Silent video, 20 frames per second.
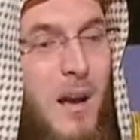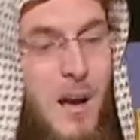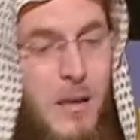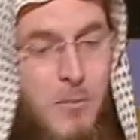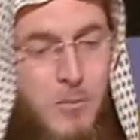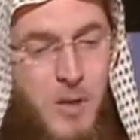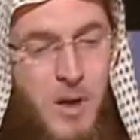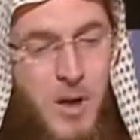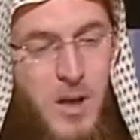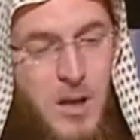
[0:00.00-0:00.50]

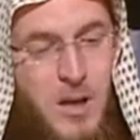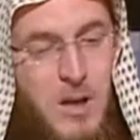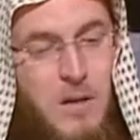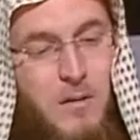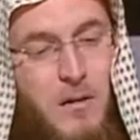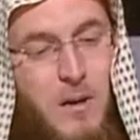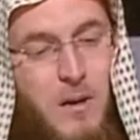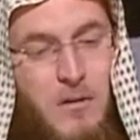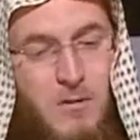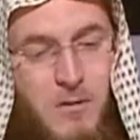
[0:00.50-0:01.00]
Abu
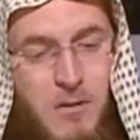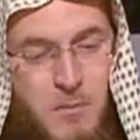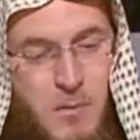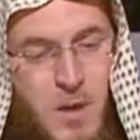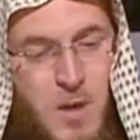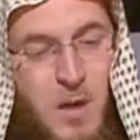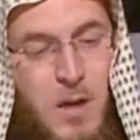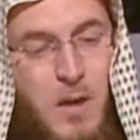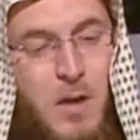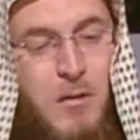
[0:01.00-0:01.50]
Hanifa, wa
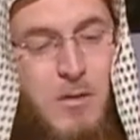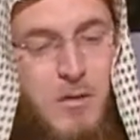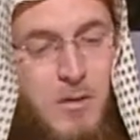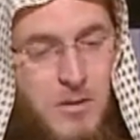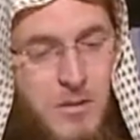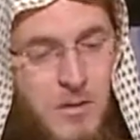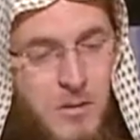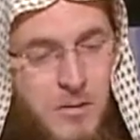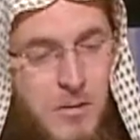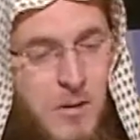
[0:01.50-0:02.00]
Malik, wa
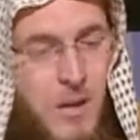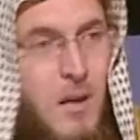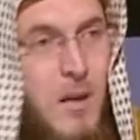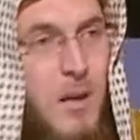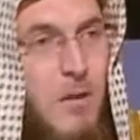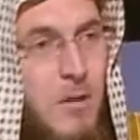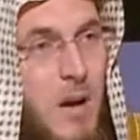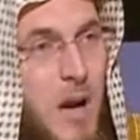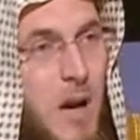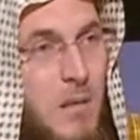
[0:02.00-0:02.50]

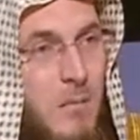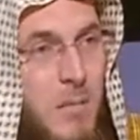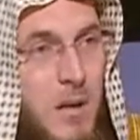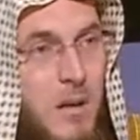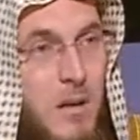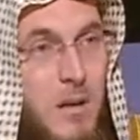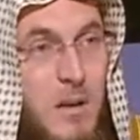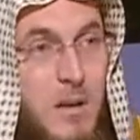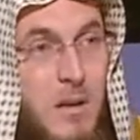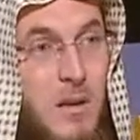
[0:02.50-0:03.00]
Shafi'i, wa
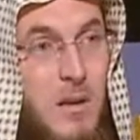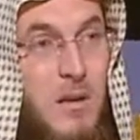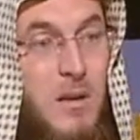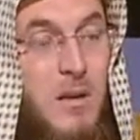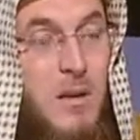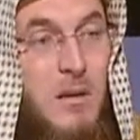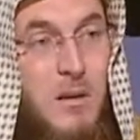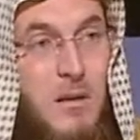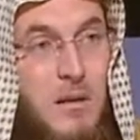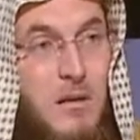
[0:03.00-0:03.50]

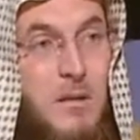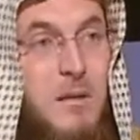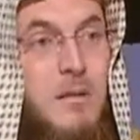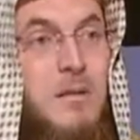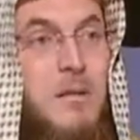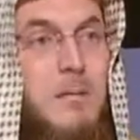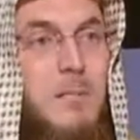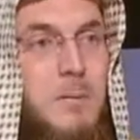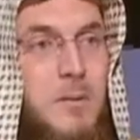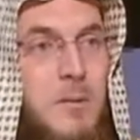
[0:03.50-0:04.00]
Ahmad, the
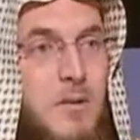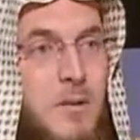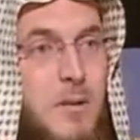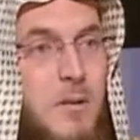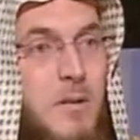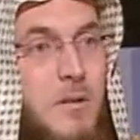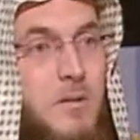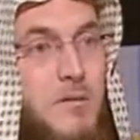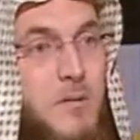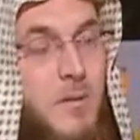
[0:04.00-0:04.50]
greatest
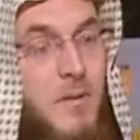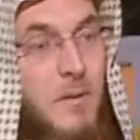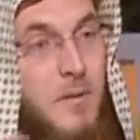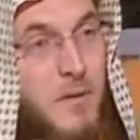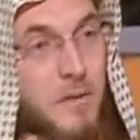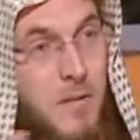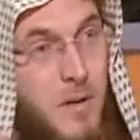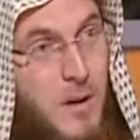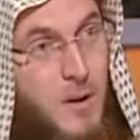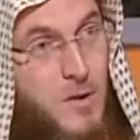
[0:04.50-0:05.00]
representatives of the
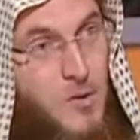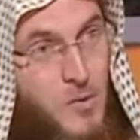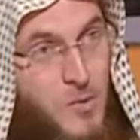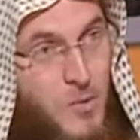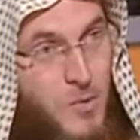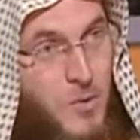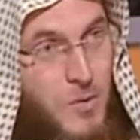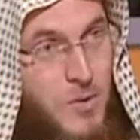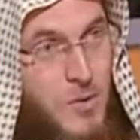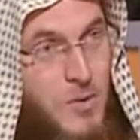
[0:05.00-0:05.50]
fiqh
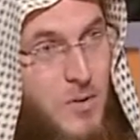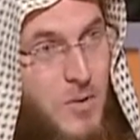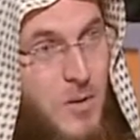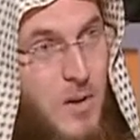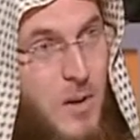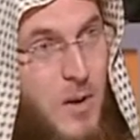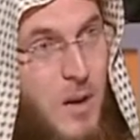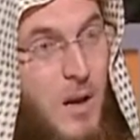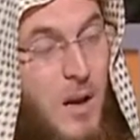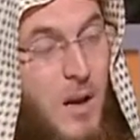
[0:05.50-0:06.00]
schools,
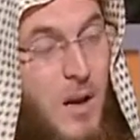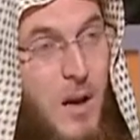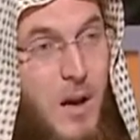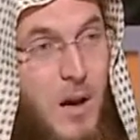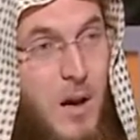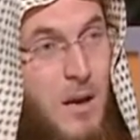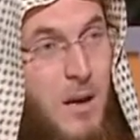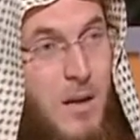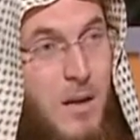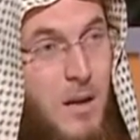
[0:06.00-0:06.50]

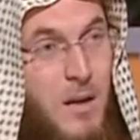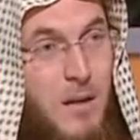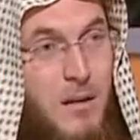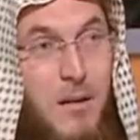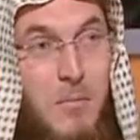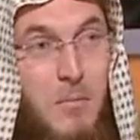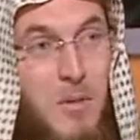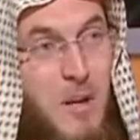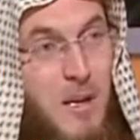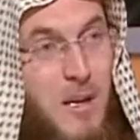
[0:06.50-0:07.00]
are in
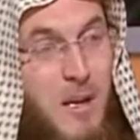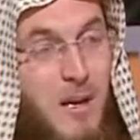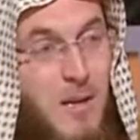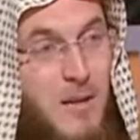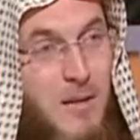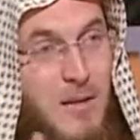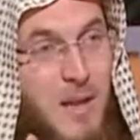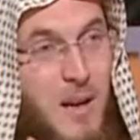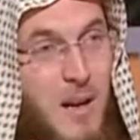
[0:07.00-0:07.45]
agreement. It is